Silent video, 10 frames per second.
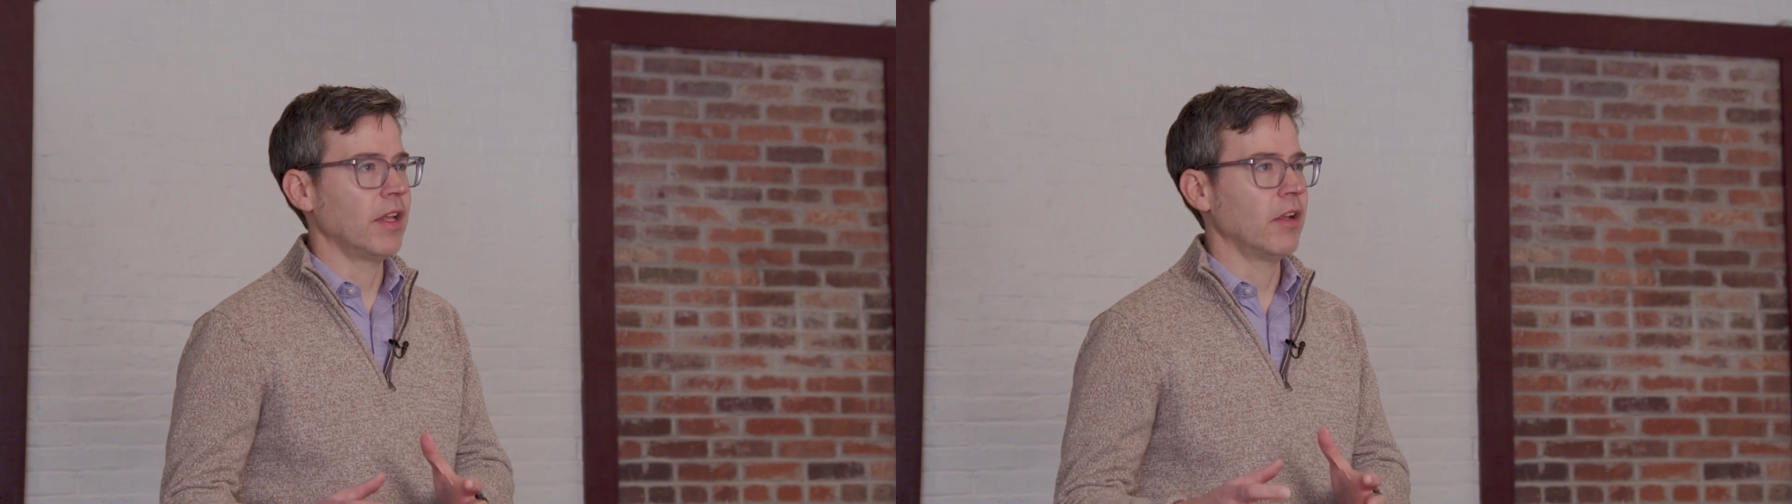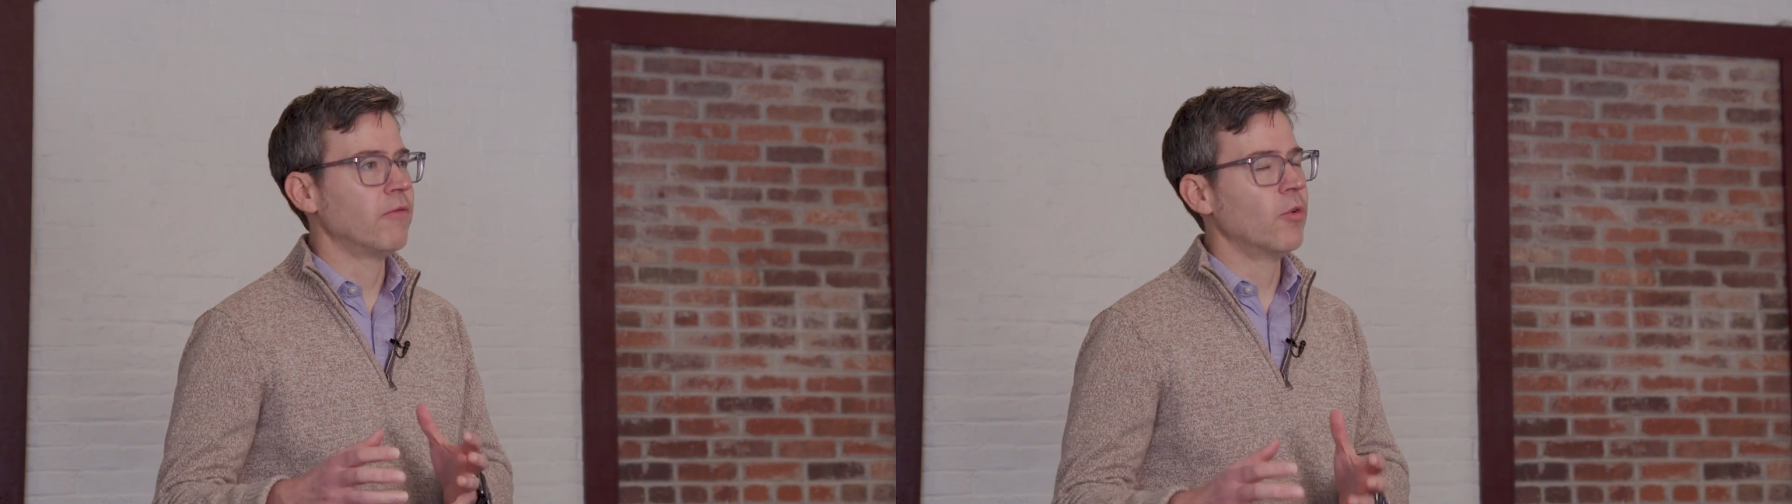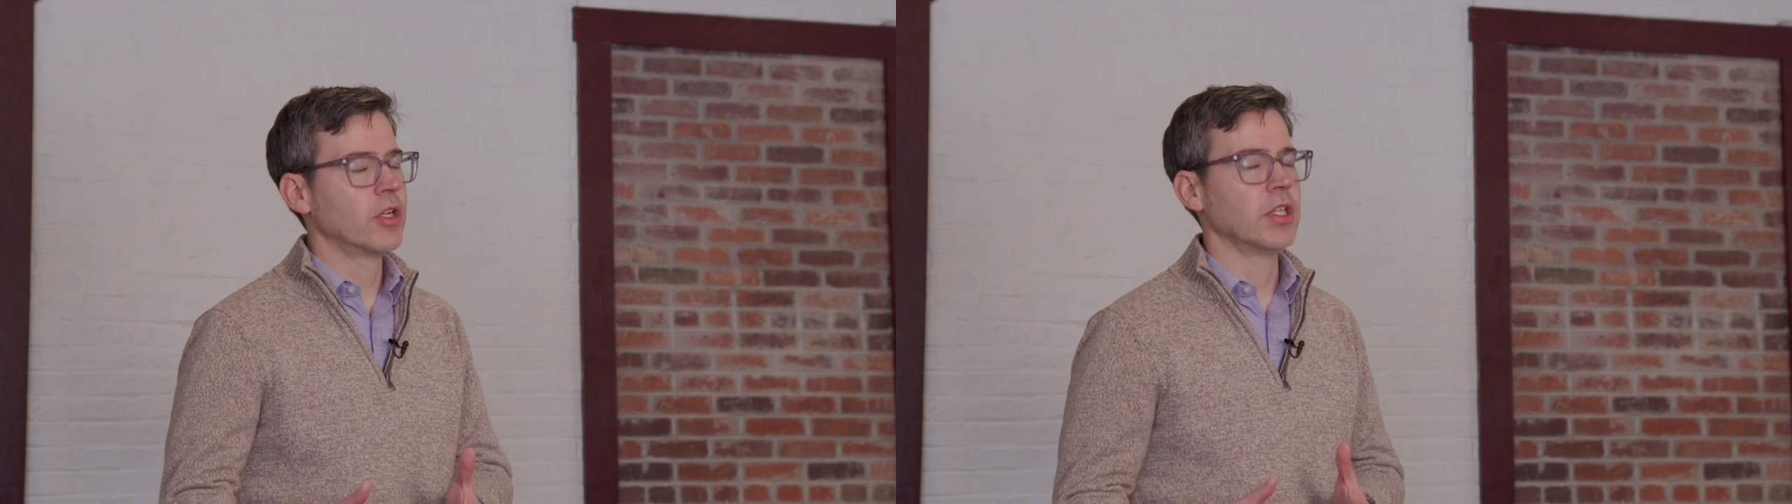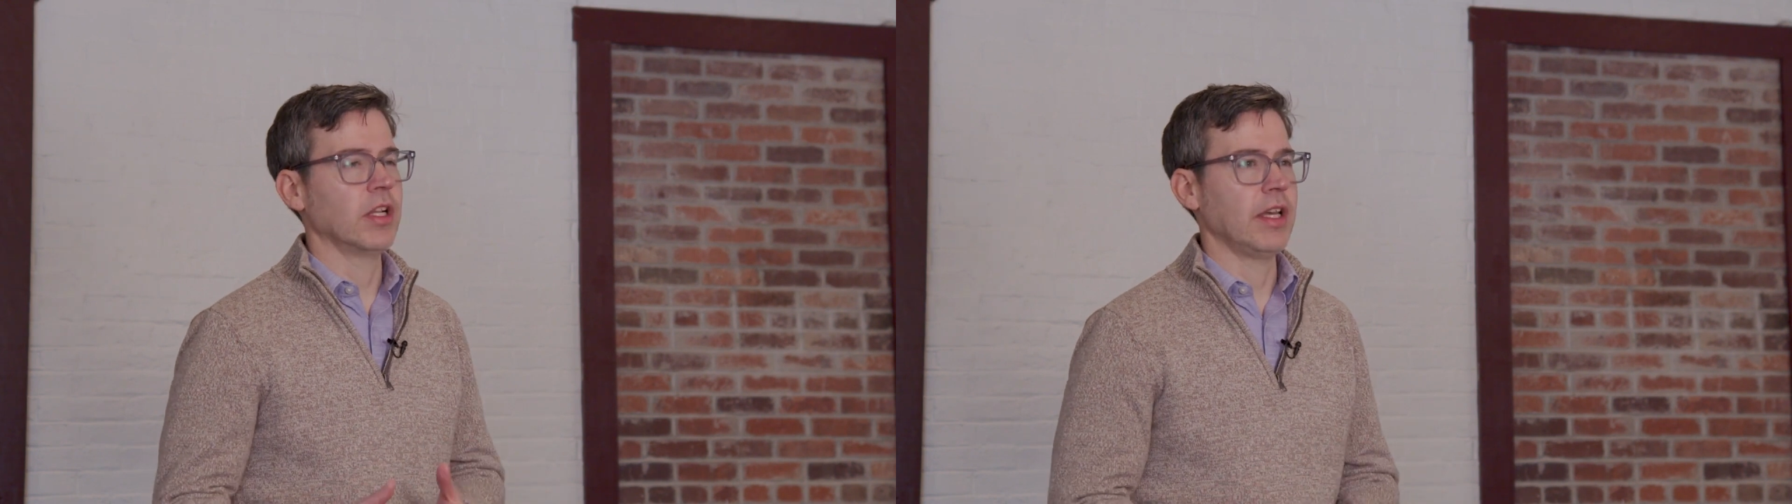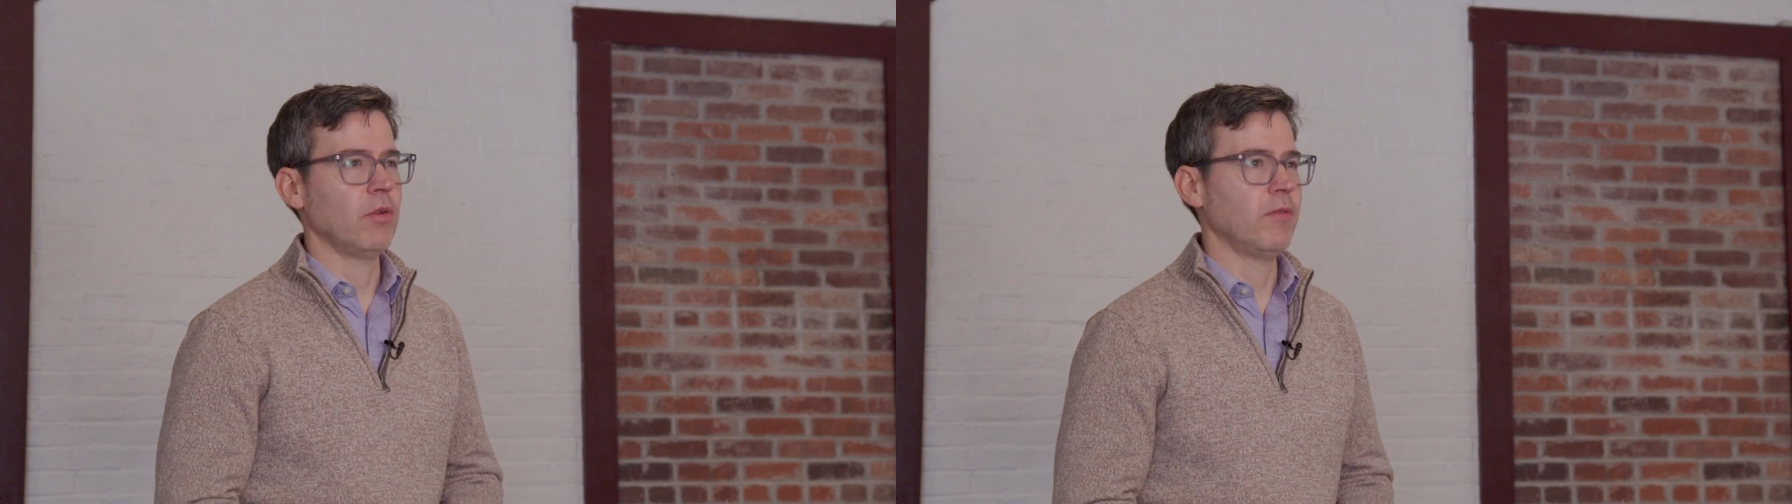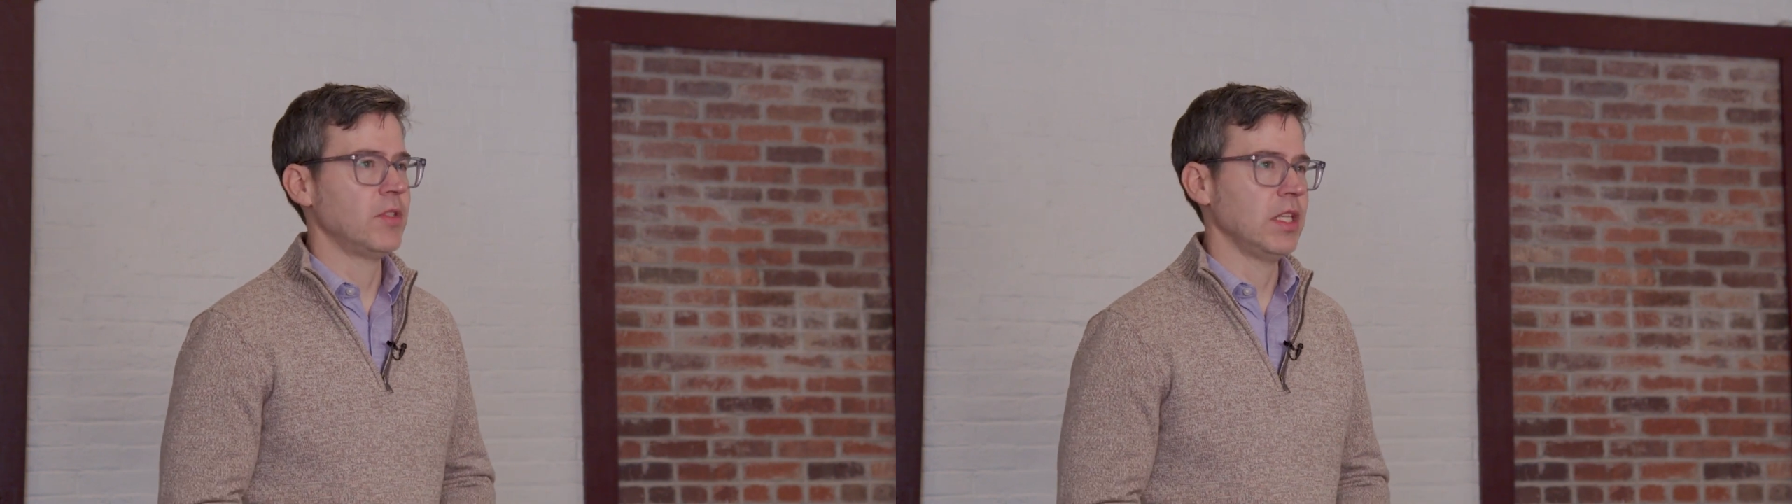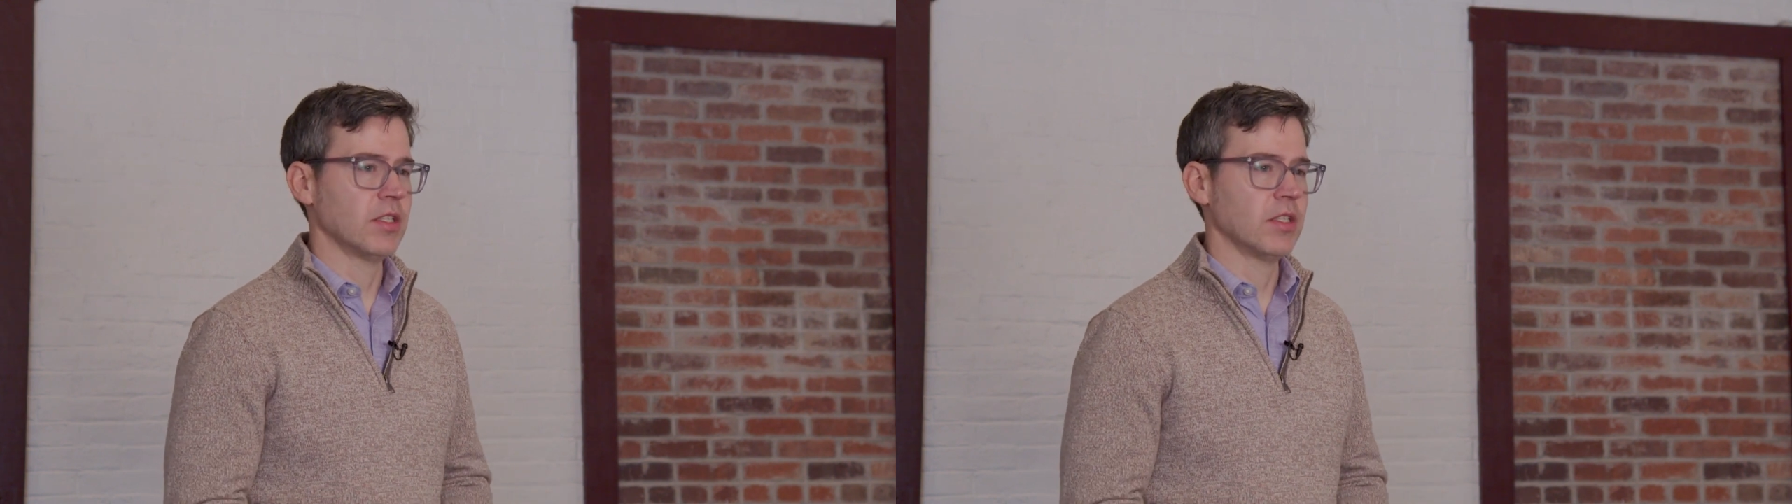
And unfortunately, and we've seen